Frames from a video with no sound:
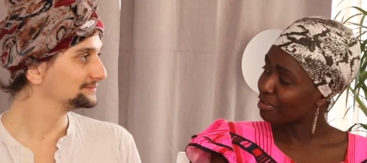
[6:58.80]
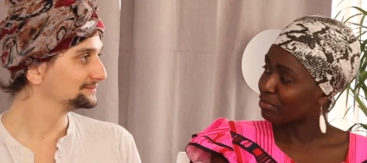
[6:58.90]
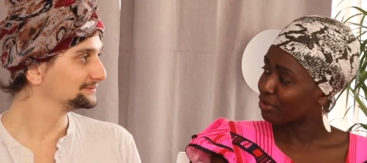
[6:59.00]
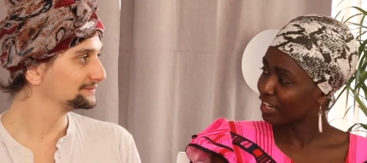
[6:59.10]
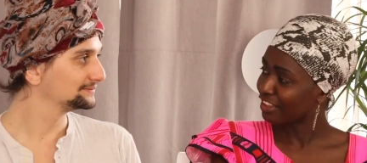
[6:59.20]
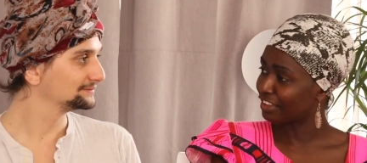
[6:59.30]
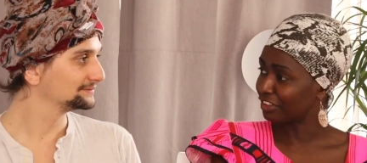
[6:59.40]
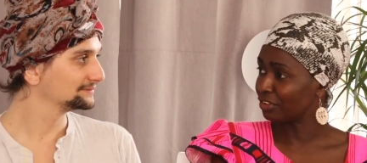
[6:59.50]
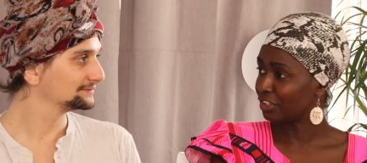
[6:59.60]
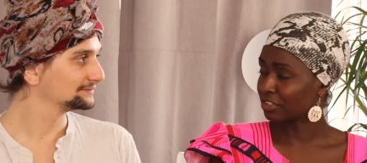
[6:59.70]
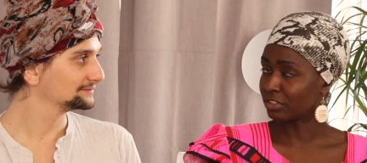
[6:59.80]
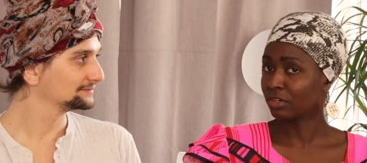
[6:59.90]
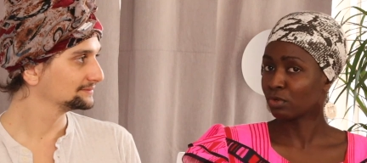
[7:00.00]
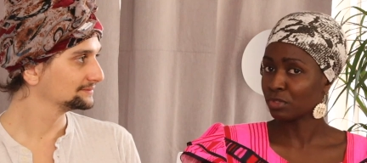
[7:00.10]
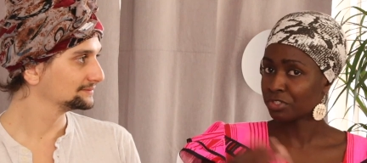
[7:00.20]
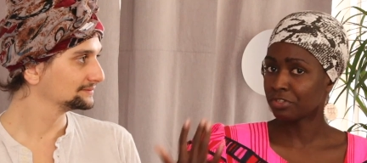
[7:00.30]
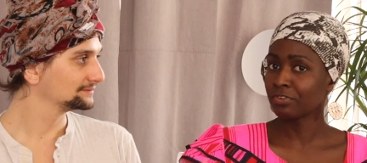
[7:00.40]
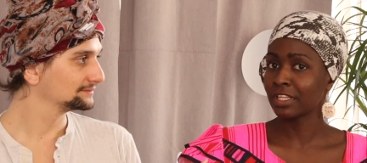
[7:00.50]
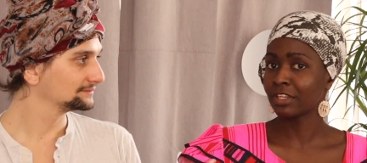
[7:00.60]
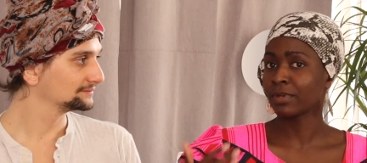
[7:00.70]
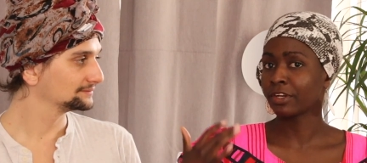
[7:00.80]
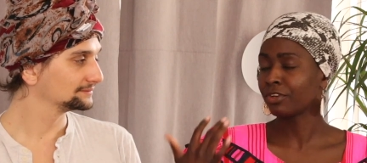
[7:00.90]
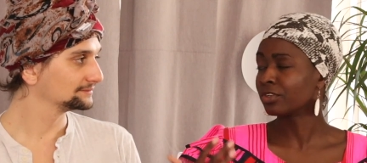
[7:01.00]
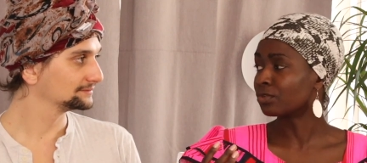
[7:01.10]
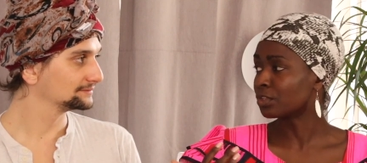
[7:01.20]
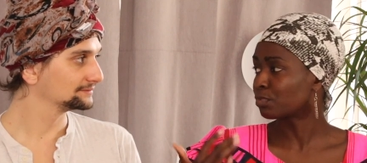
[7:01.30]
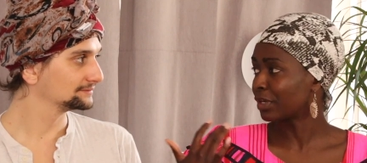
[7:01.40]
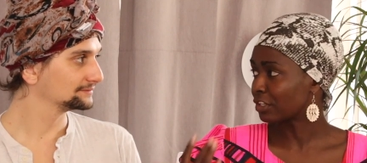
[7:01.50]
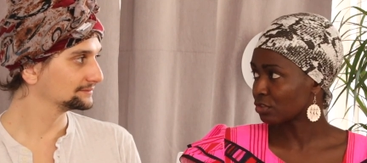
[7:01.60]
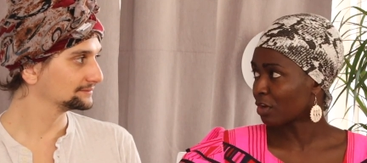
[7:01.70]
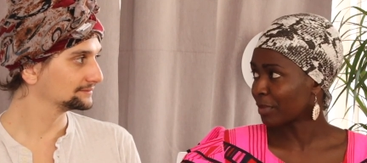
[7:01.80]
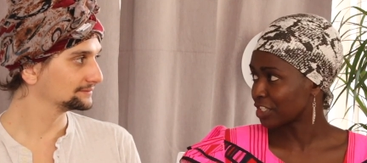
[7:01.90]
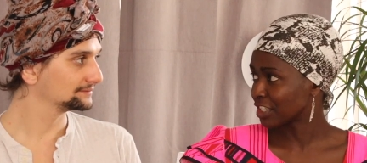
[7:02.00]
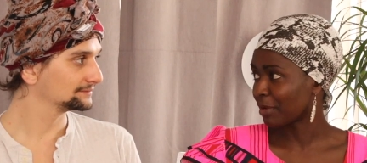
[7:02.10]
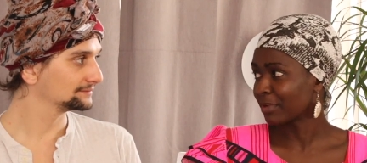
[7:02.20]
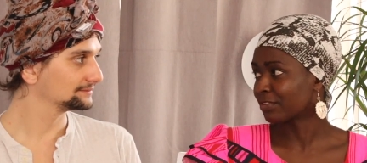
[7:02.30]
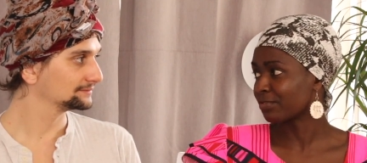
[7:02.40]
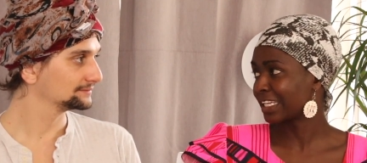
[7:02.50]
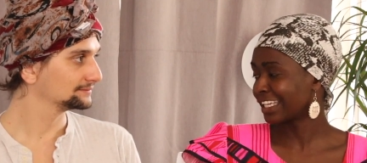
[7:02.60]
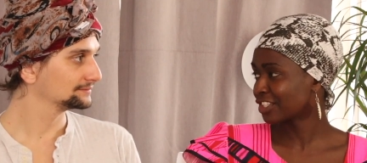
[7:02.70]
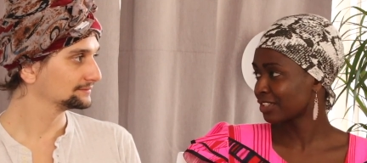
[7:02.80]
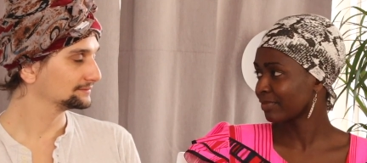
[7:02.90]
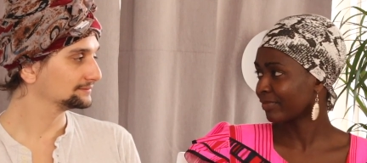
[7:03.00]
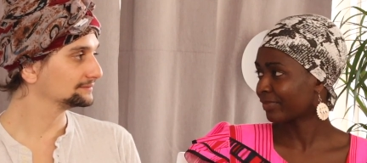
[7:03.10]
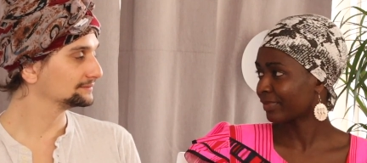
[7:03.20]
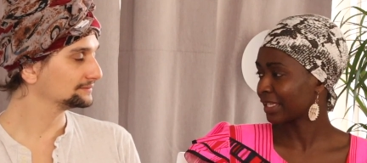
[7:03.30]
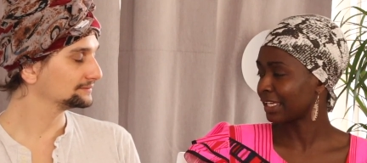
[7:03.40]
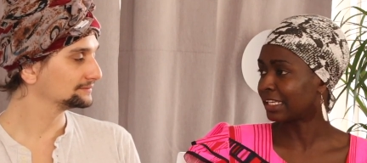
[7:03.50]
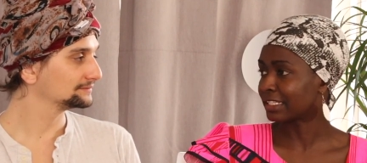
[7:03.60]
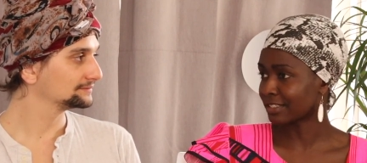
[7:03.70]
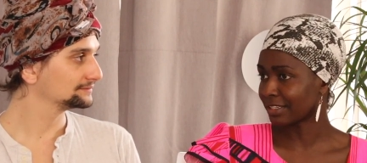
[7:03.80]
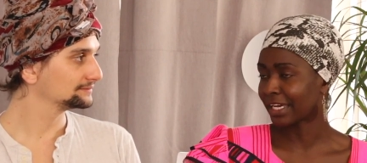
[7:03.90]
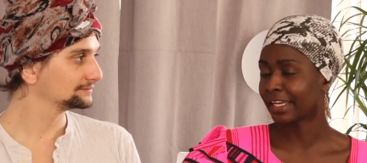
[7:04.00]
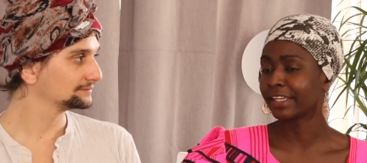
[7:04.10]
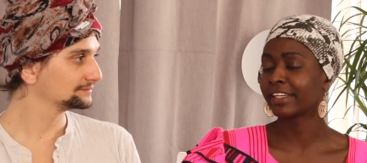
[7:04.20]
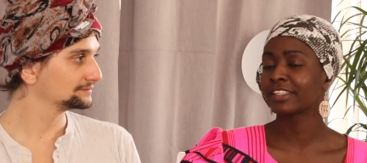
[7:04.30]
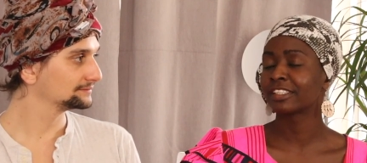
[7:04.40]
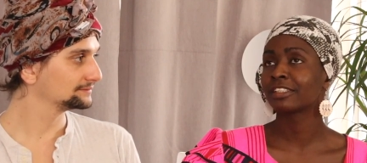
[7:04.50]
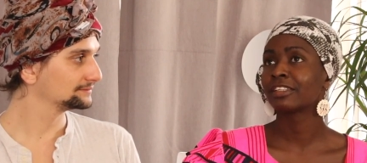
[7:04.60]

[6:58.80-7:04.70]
Speaker 1: important thing you need to know, considering that we are going to spend so much time in the village, mm -hmm. is like